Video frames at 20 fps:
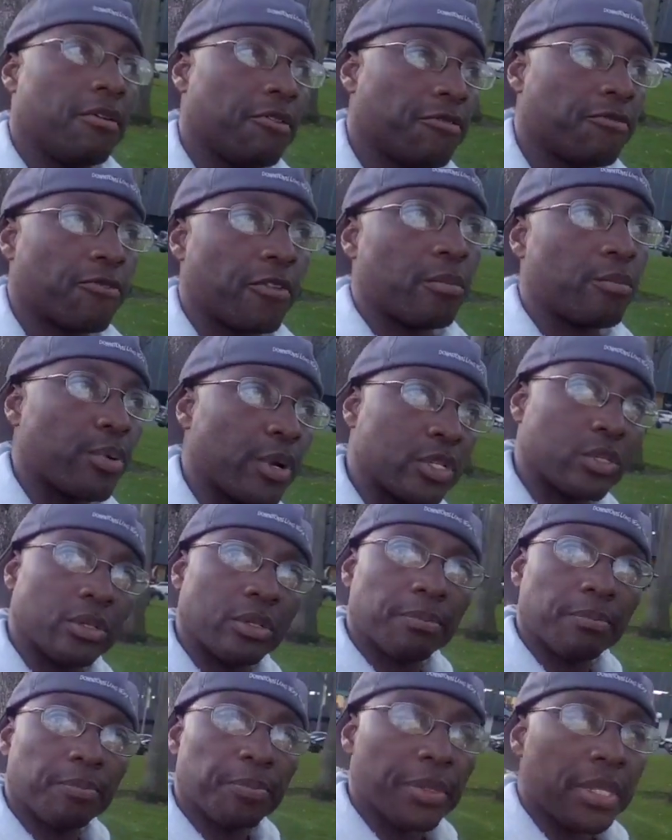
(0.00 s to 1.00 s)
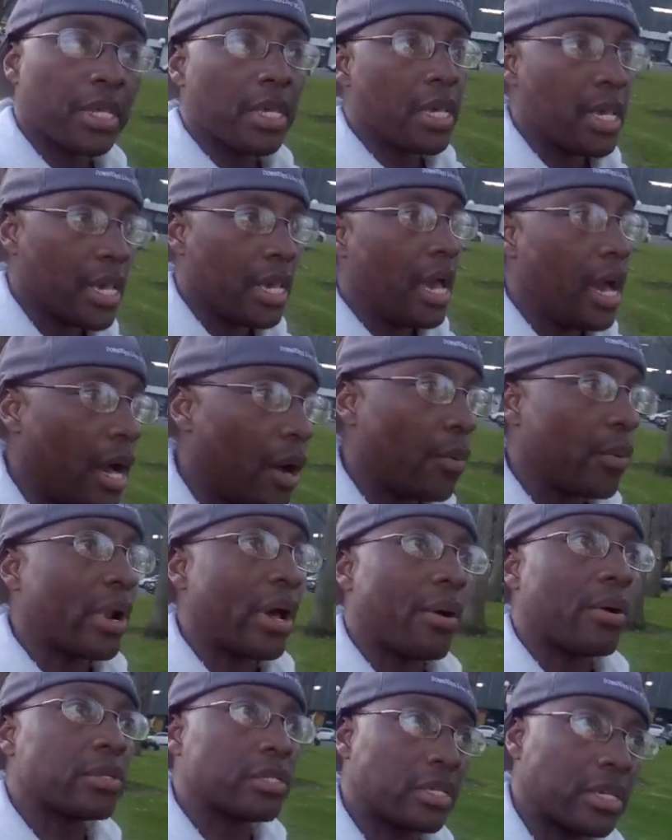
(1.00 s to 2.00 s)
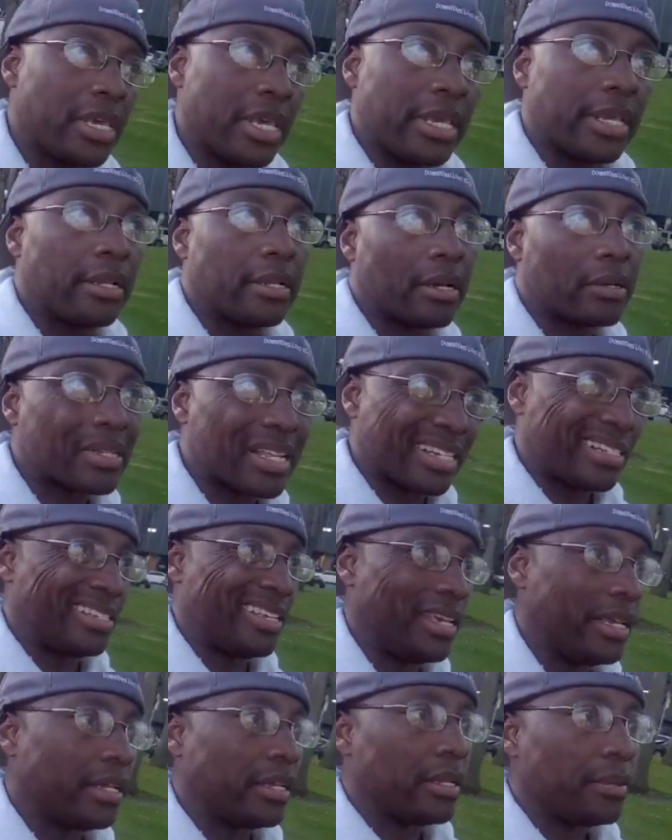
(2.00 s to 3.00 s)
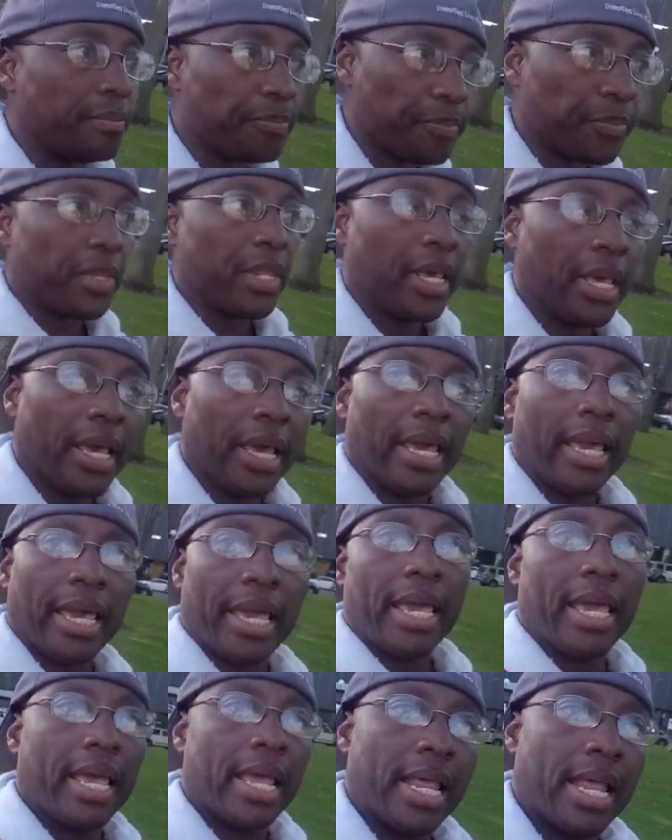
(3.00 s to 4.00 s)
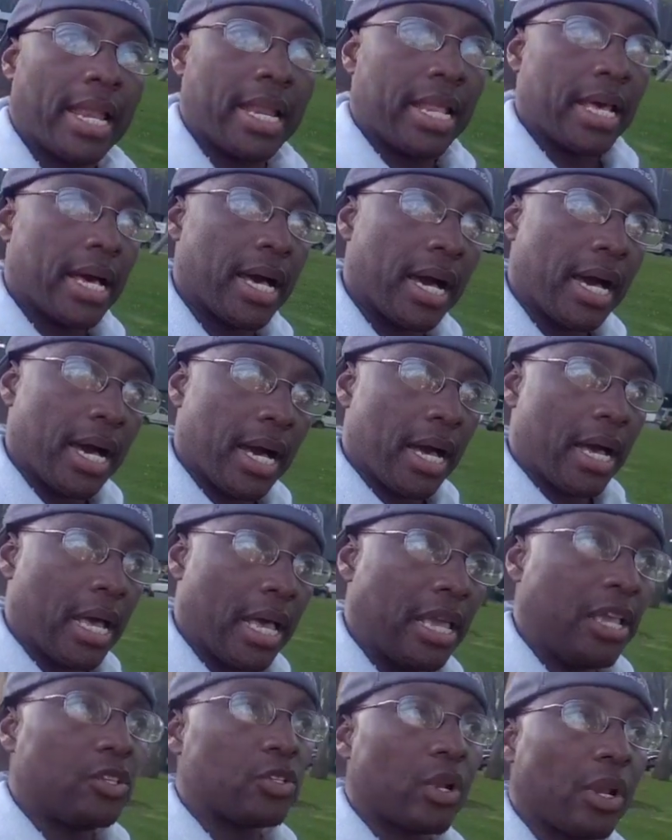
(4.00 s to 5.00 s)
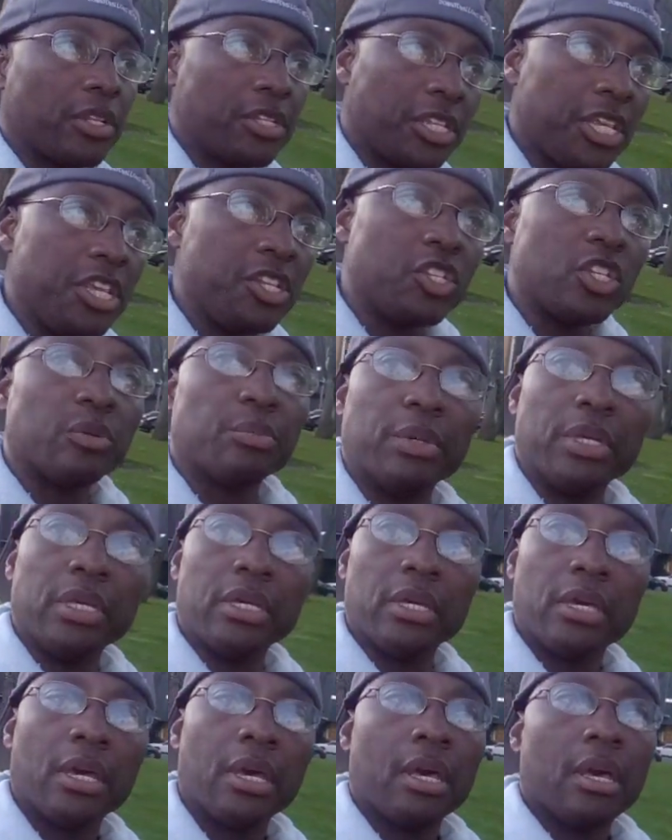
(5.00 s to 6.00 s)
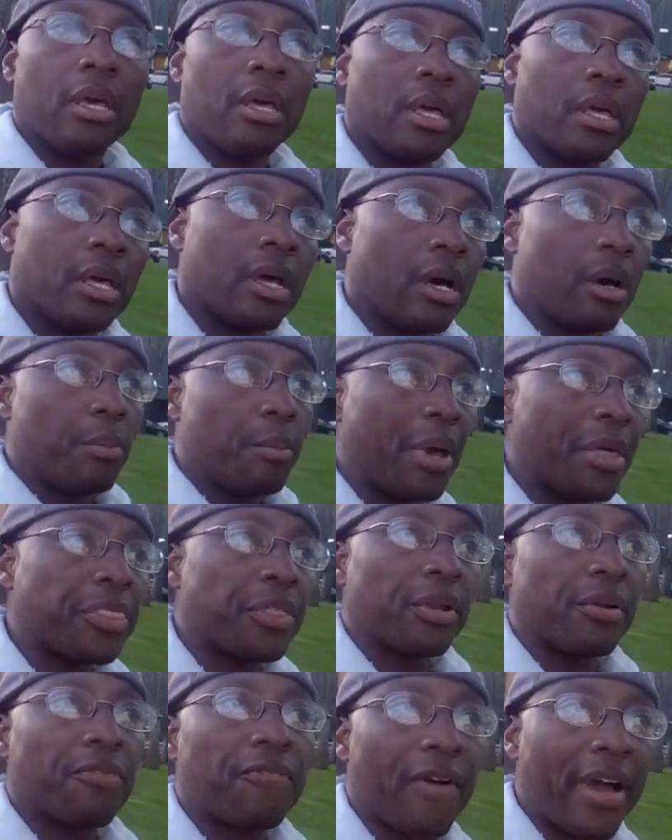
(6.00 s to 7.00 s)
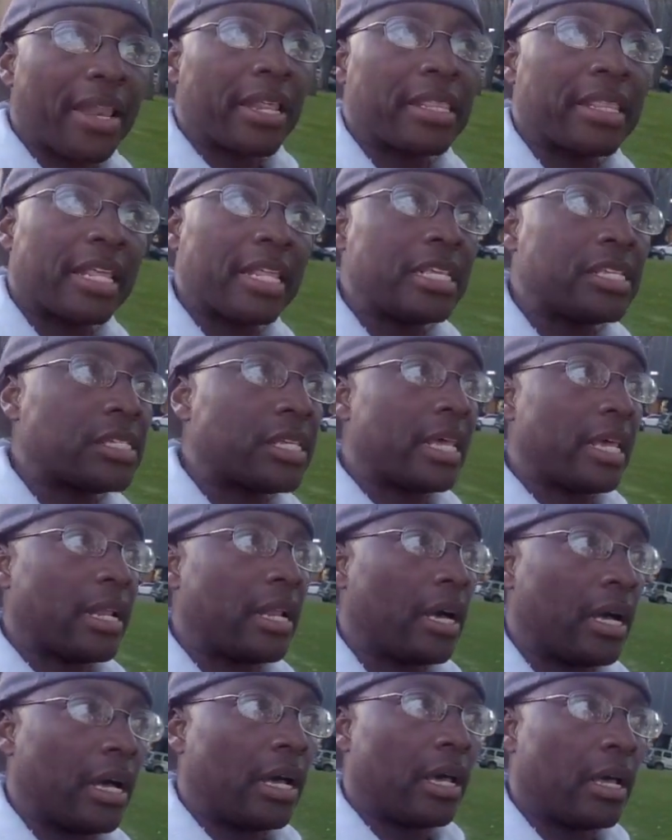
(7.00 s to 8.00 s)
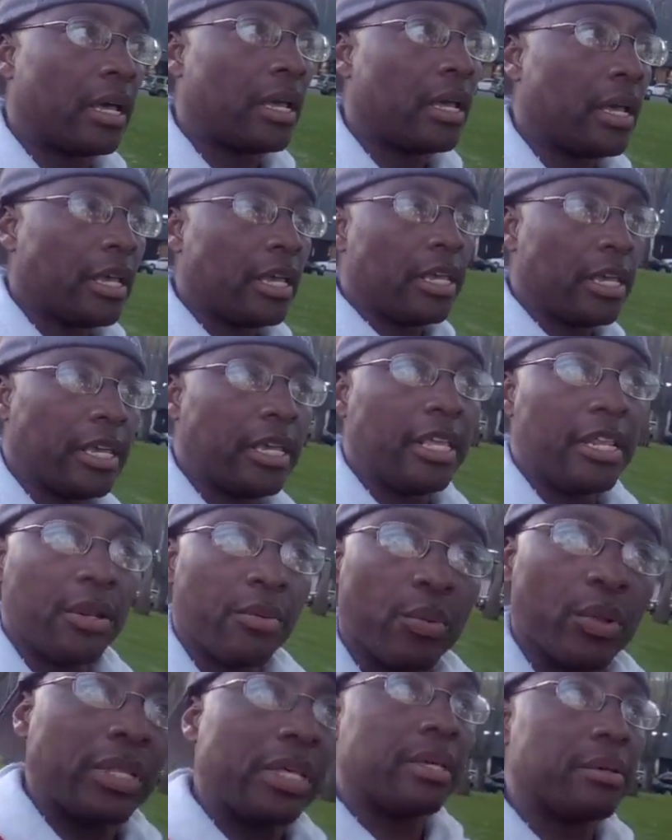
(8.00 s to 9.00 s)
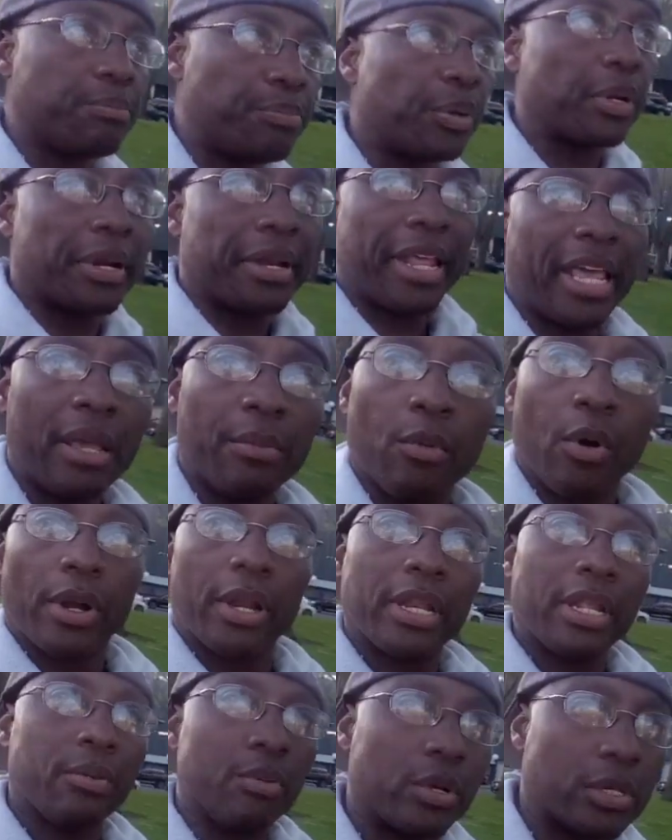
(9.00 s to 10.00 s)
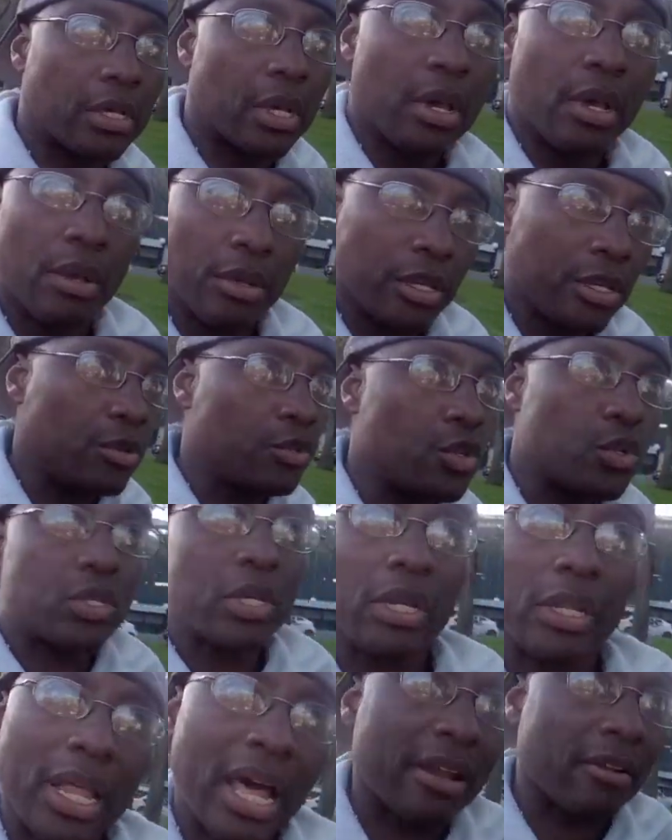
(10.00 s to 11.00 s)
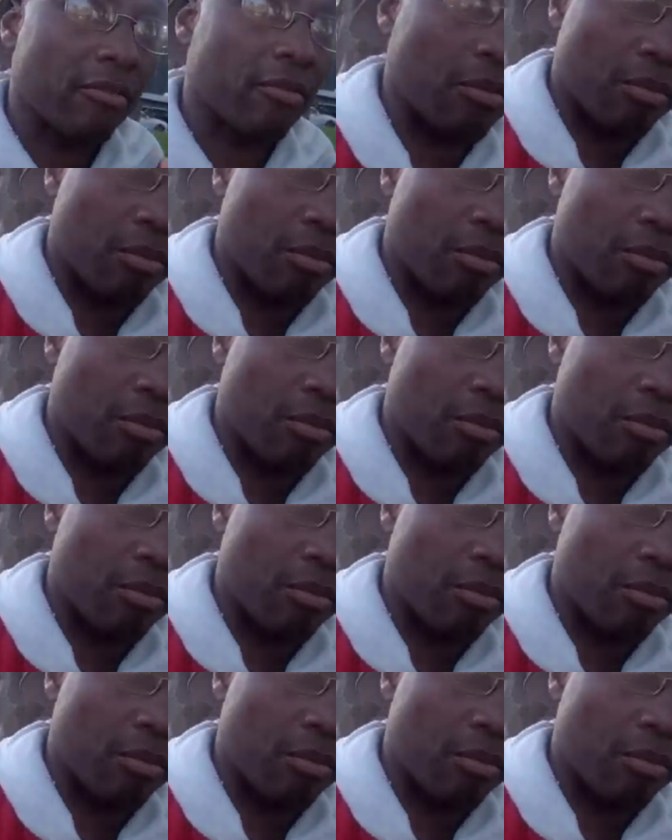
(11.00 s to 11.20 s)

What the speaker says: from prison when I was a kid. I was like 10, and he started teaching me a method of fighting that he said he didn't really put a name on it. He was using a lot of